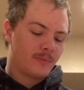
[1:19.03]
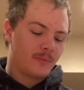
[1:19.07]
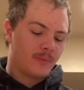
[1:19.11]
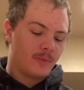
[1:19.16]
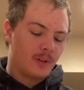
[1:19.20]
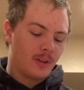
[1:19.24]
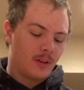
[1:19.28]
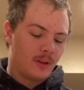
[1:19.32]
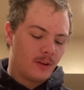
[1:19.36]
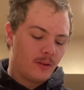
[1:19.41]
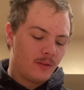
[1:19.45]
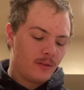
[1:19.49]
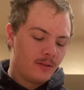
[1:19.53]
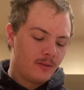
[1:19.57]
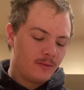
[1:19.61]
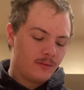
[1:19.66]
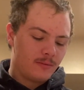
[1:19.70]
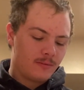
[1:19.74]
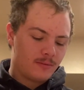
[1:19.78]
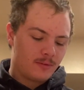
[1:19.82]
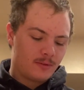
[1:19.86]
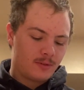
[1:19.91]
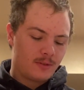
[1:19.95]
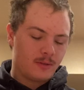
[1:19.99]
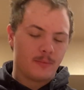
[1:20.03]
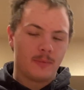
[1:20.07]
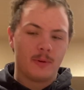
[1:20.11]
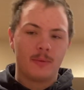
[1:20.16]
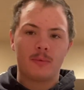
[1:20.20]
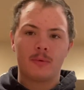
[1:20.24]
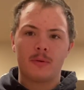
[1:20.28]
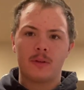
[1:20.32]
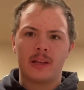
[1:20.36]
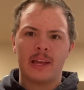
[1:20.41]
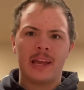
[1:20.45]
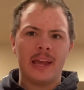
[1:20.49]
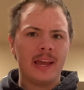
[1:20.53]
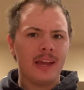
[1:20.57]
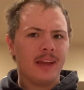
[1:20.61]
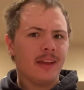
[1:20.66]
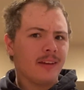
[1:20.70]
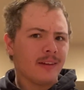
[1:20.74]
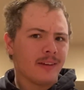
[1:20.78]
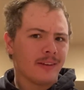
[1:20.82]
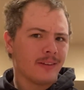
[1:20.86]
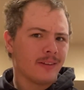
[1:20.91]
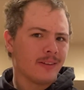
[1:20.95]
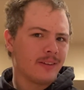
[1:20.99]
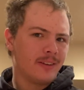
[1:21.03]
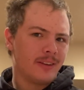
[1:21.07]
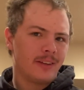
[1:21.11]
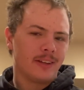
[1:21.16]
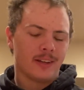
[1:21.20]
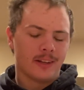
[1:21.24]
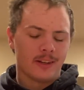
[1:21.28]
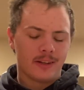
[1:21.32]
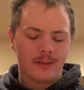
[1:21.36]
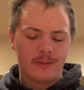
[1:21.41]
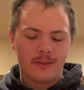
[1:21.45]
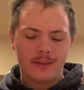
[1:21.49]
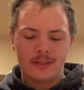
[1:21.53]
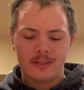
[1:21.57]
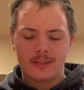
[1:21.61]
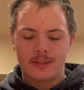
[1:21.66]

Some people were like, hey, are you gonna do this?